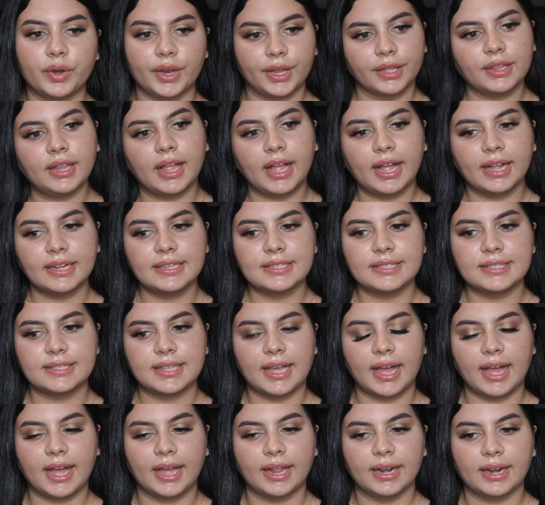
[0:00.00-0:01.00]
realize
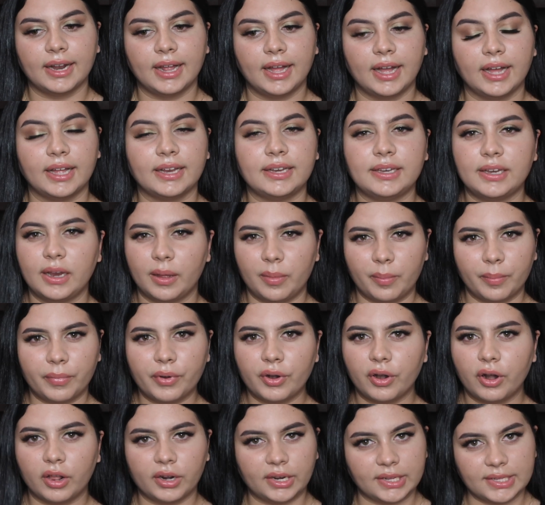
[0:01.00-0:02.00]
that a
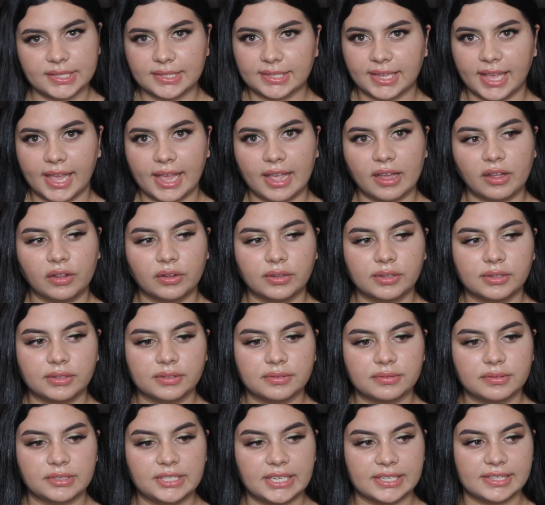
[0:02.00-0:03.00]
number on a
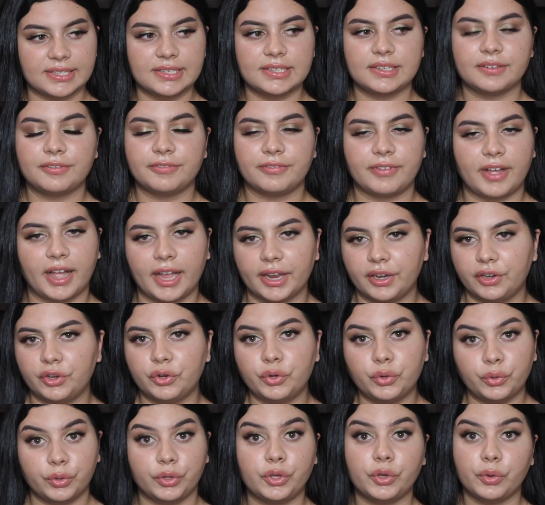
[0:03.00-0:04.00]
scale doesn't define
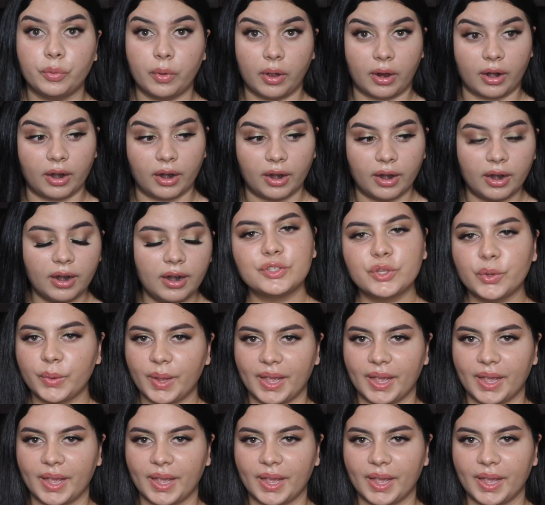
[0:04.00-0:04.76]
who you are. So